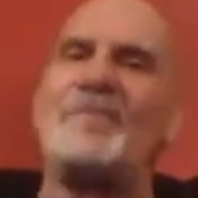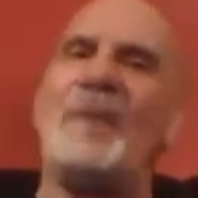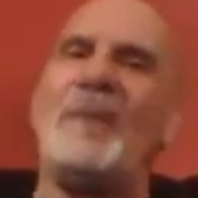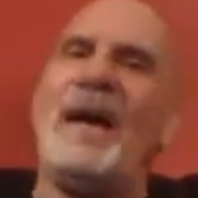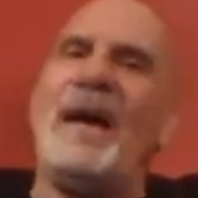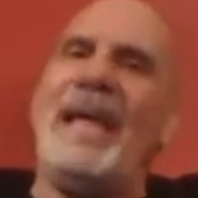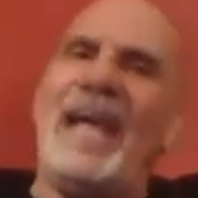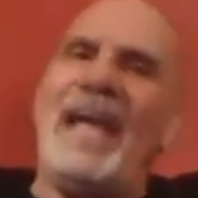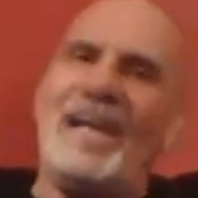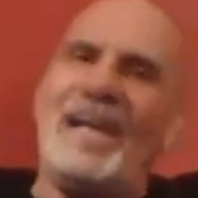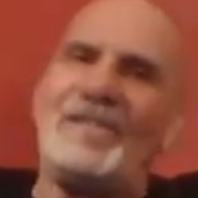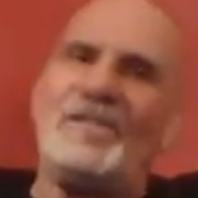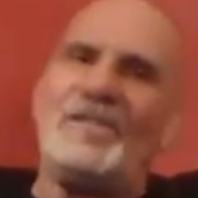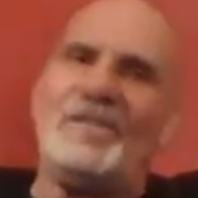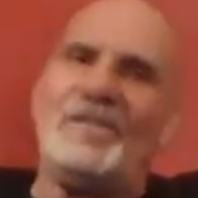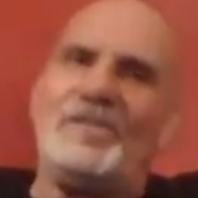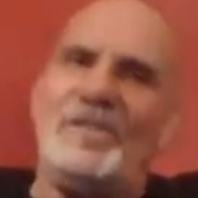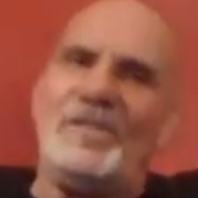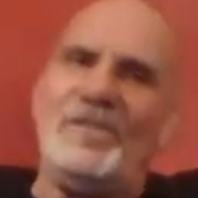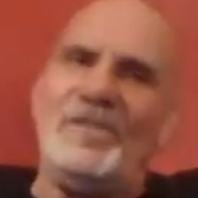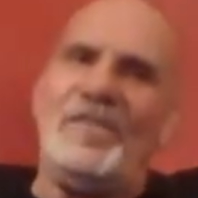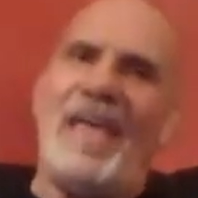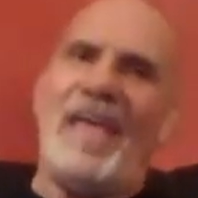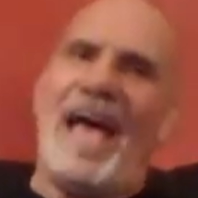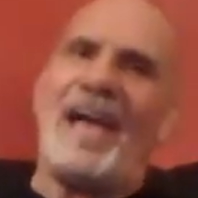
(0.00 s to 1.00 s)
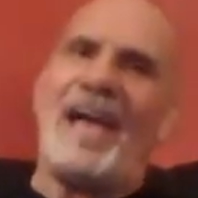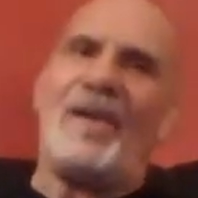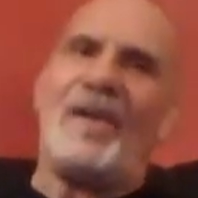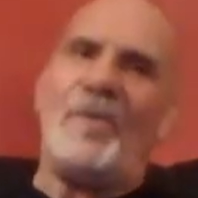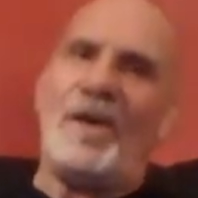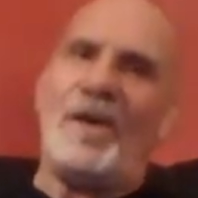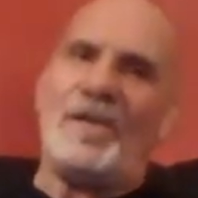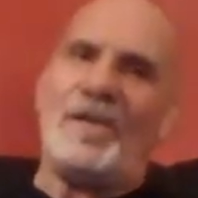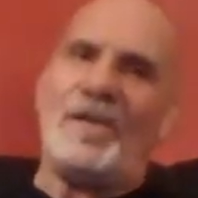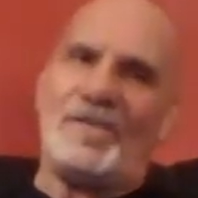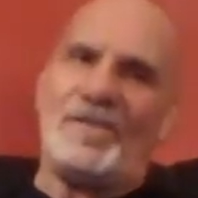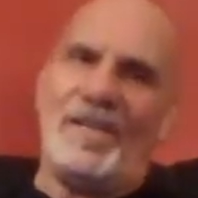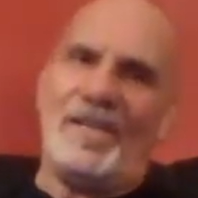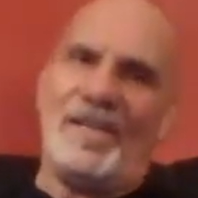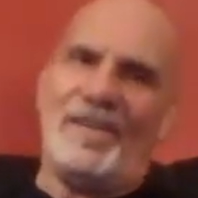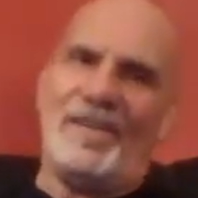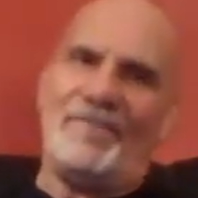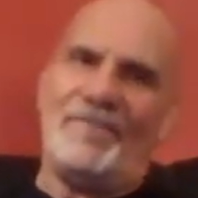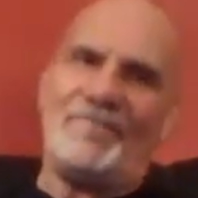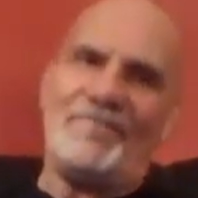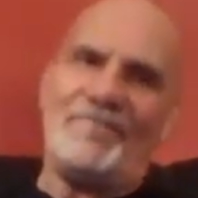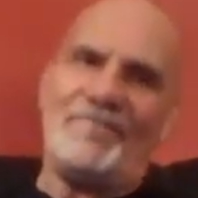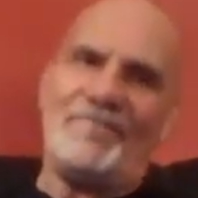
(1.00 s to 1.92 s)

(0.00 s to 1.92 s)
my answer to that question.